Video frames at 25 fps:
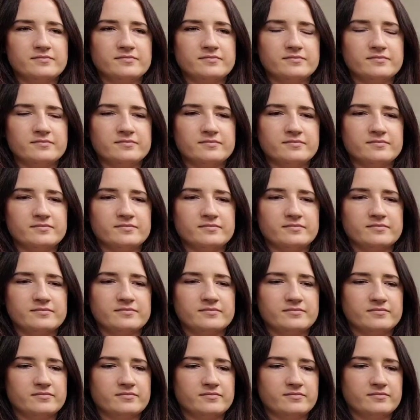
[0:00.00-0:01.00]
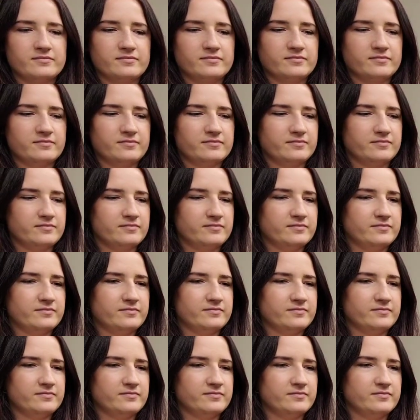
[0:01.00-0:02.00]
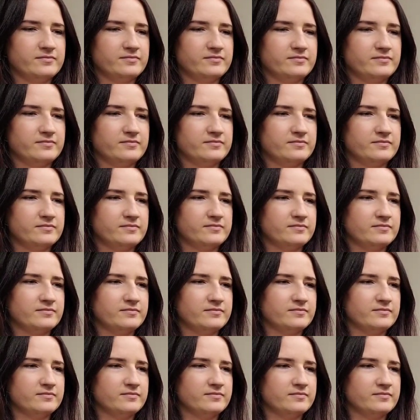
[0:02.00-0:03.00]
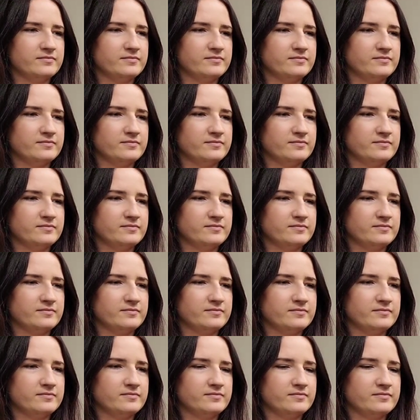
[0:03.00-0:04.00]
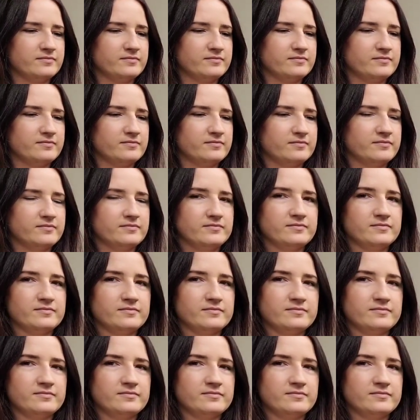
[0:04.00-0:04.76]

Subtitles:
The person shown says nothing.